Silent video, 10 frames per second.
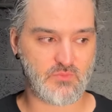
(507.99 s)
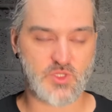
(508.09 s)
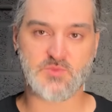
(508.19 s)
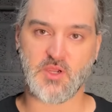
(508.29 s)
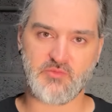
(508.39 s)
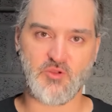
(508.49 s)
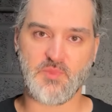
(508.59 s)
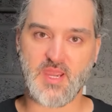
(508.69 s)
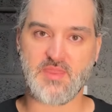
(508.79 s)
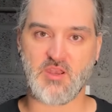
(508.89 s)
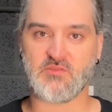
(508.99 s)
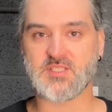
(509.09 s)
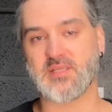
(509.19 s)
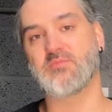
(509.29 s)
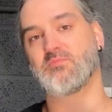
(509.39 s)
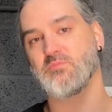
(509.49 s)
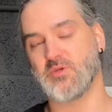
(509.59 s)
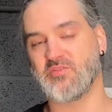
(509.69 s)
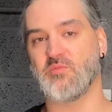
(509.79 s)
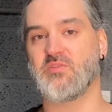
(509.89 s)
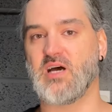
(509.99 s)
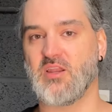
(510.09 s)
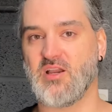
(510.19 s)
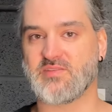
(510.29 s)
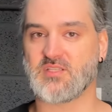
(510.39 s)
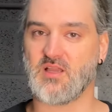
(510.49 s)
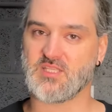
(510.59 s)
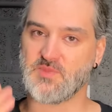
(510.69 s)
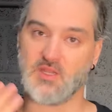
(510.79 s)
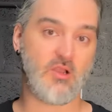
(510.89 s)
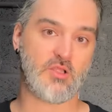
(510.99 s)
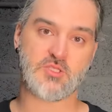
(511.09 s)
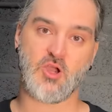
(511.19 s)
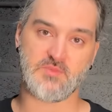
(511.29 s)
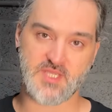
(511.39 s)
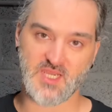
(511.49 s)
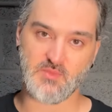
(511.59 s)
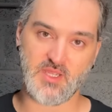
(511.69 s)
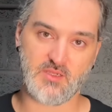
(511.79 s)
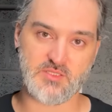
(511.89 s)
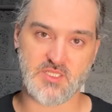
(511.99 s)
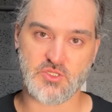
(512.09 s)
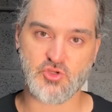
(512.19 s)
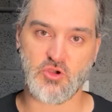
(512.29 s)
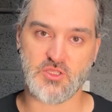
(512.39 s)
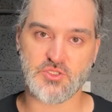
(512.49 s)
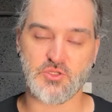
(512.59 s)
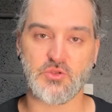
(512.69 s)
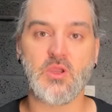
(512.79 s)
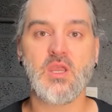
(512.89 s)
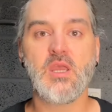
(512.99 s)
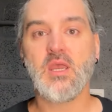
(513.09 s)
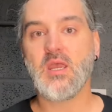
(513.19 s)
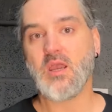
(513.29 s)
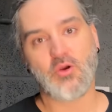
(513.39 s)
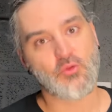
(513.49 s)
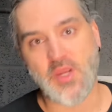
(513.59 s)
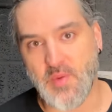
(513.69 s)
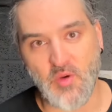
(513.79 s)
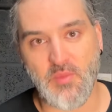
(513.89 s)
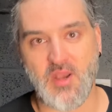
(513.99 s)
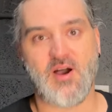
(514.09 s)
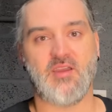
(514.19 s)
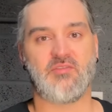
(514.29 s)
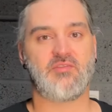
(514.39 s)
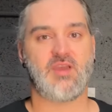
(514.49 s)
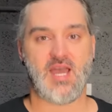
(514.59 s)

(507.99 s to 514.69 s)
we spoke for a bit and then obviously move on with our lives. And I spent a lot of time digging my heels in and trying to rebuild my life.